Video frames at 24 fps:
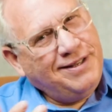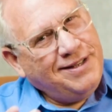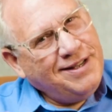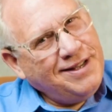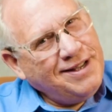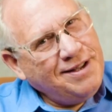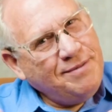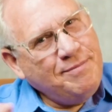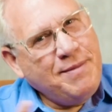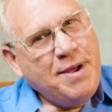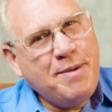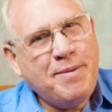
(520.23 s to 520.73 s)

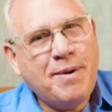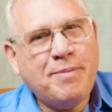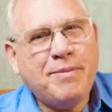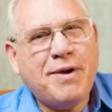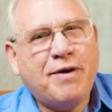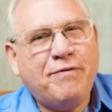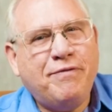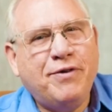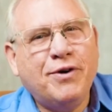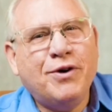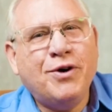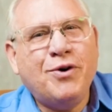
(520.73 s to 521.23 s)
maybe I'm
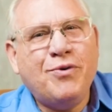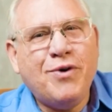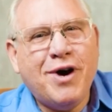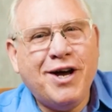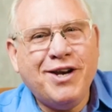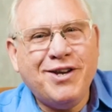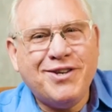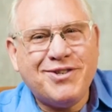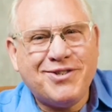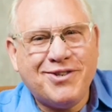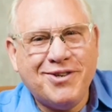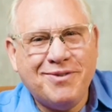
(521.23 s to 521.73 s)
not feeling
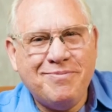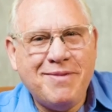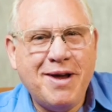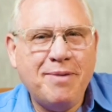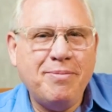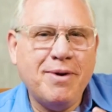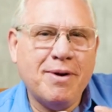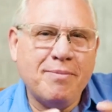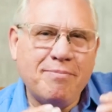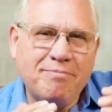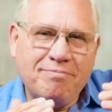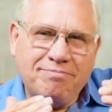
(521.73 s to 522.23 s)
quite as good.
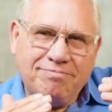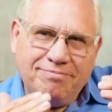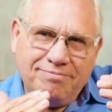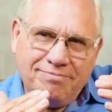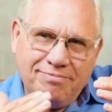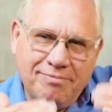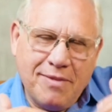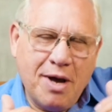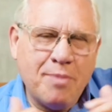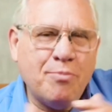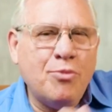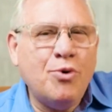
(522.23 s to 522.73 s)
Maybe
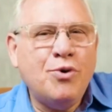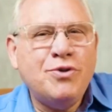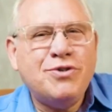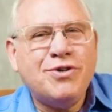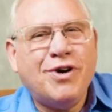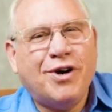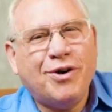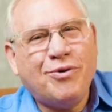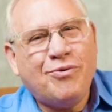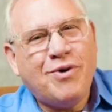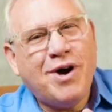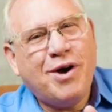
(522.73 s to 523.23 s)
my moods
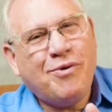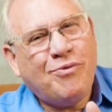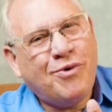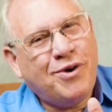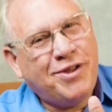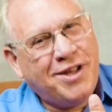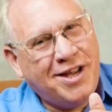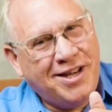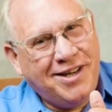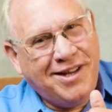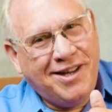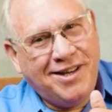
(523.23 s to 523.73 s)
aren't quite
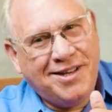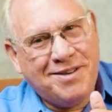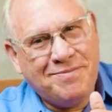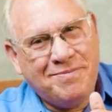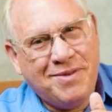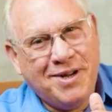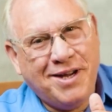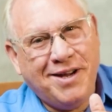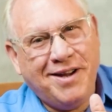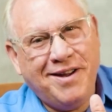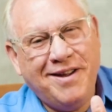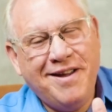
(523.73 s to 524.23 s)
where they need to
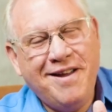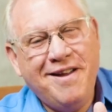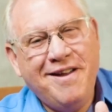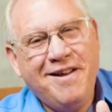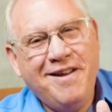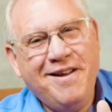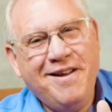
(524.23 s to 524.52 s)
be.